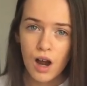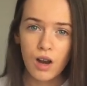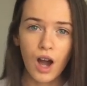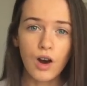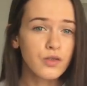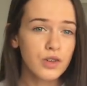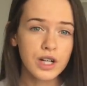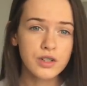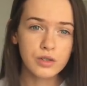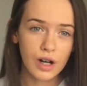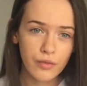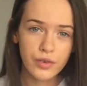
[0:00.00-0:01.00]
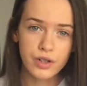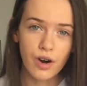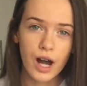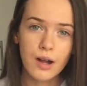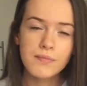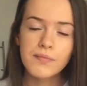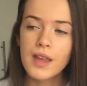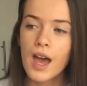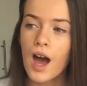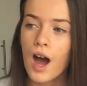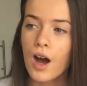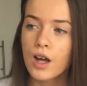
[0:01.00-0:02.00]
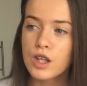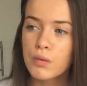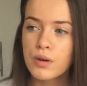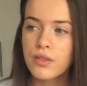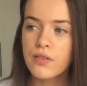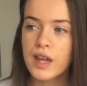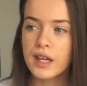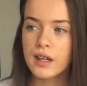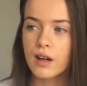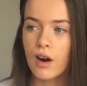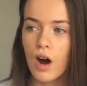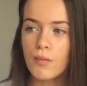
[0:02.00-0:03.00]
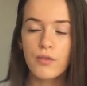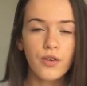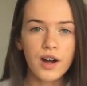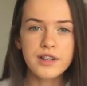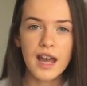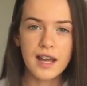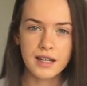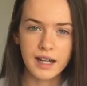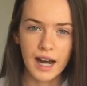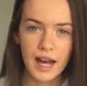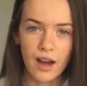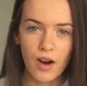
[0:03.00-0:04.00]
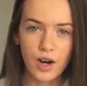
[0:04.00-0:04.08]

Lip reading: Like, I really do not have the time. You wouldn't think, I'm 13, okay?